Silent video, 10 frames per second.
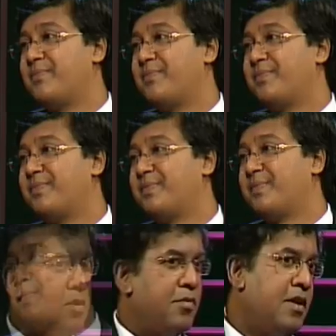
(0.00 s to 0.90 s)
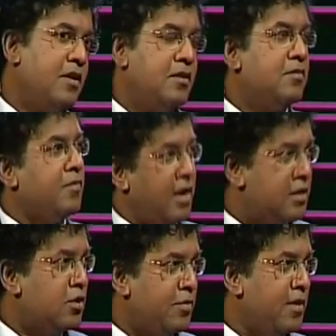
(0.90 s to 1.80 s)
Now this topic is a
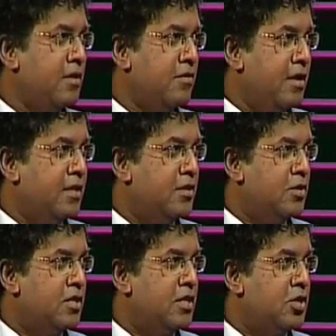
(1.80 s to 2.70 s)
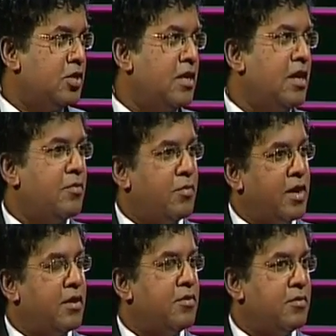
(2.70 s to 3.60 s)
vast topic, writ jurisdiction, and
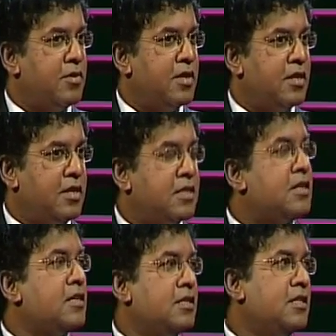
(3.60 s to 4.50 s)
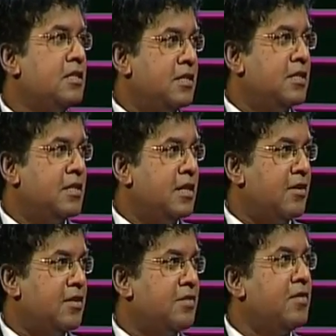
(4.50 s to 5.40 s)
we're going to discuss this in
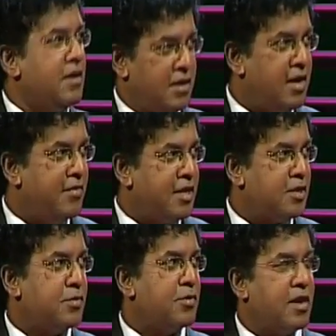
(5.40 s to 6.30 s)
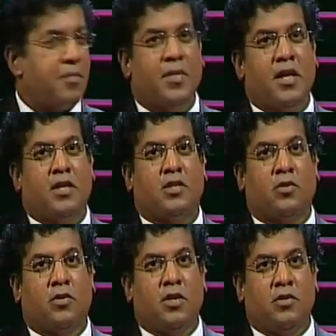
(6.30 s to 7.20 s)
detail, Rajiv, in our next program.
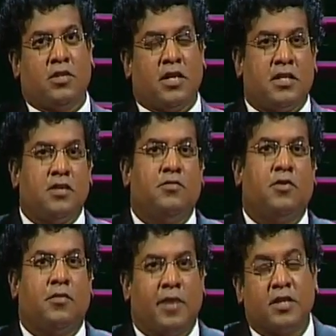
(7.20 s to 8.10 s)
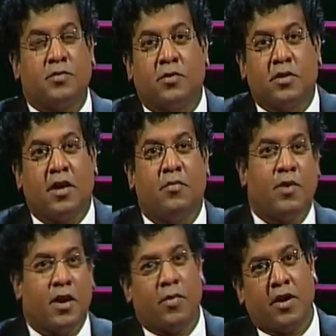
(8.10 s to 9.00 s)
So you stay tuned for our next program
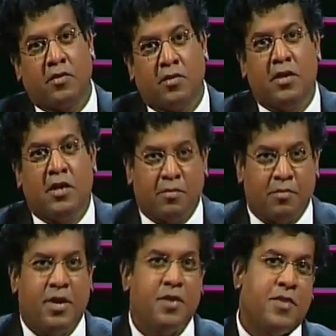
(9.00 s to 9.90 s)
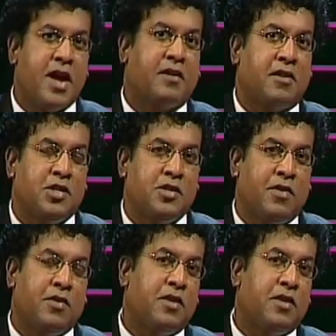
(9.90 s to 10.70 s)
where we're going to bring back Rajiv and we're going